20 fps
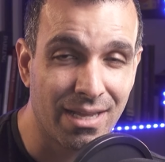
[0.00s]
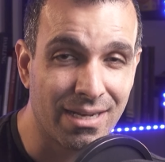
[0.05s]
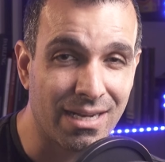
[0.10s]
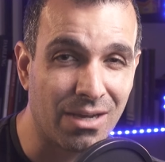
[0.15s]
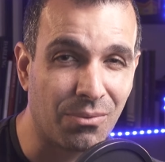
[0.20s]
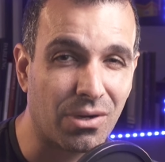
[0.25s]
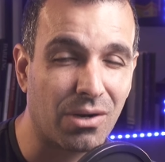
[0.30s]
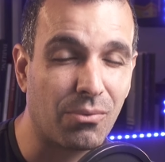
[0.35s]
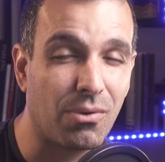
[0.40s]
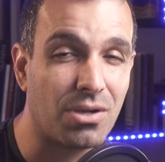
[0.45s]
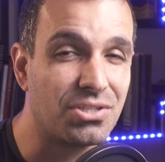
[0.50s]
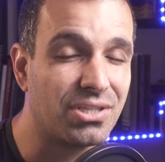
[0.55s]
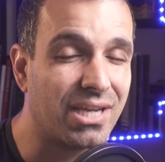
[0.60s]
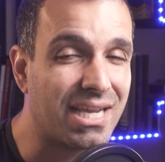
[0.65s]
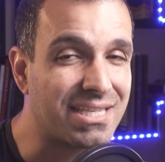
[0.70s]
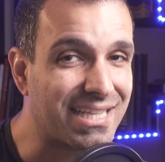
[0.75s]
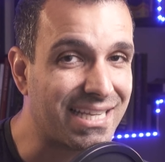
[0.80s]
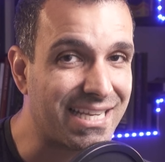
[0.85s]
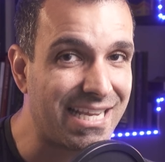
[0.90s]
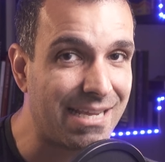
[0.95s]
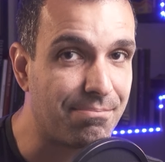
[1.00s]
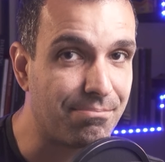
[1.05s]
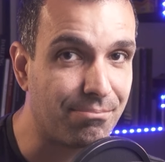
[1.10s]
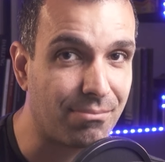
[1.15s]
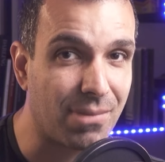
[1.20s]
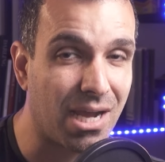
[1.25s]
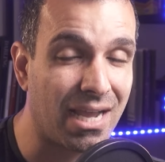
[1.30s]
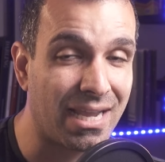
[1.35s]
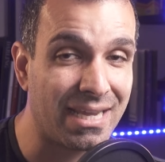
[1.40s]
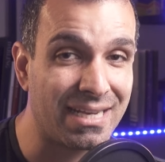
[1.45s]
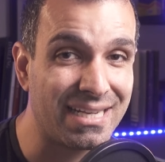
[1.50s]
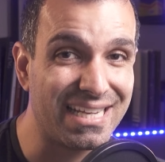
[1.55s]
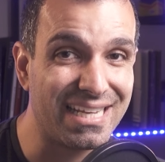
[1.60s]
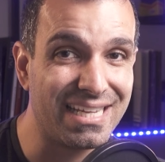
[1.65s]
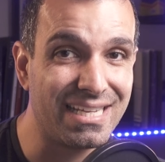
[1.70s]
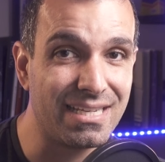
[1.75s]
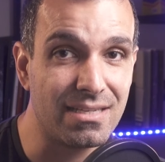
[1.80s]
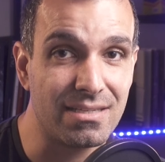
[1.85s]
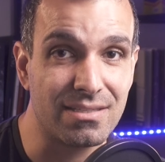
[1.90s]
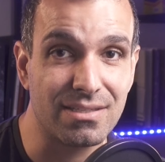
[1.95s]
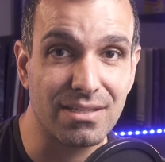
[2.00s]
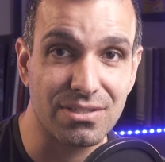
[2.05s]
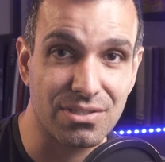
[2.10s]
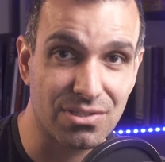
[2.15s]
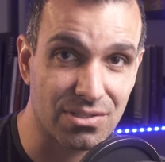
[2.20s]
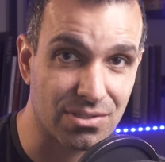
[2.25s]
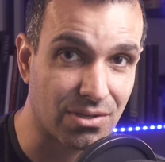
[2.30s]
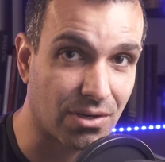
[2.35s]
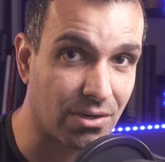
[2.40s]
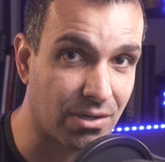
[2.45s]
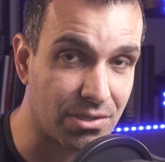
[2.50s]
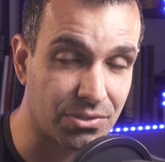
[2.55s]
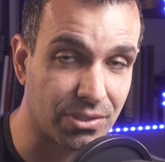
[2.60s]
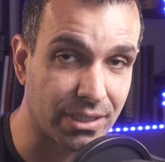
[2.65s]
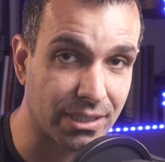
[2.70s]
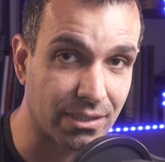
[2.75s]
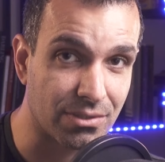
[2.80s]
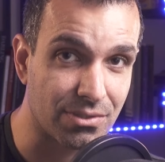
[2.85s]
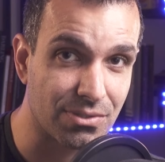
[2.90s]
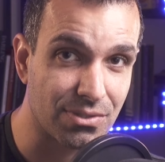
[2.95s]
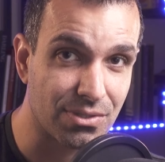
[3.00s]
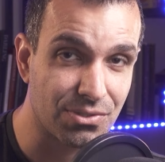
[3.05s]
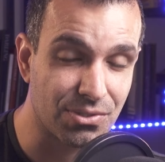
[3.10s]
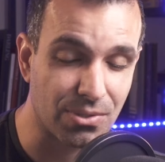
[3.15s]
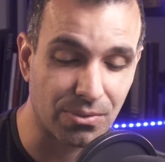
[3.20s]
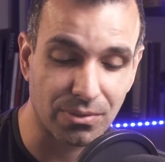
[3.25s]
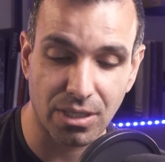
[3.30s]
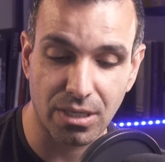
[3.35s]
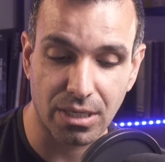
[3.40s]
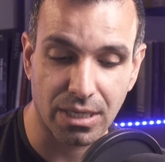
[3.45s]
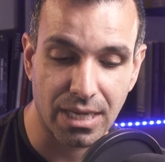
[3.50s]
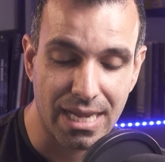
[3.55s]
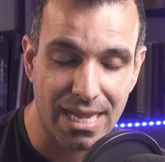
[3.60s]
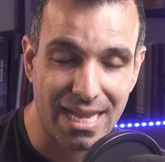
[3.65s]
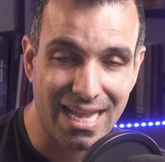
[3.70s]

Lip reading: Now what I want you guys to keep in mind is star trails. So look,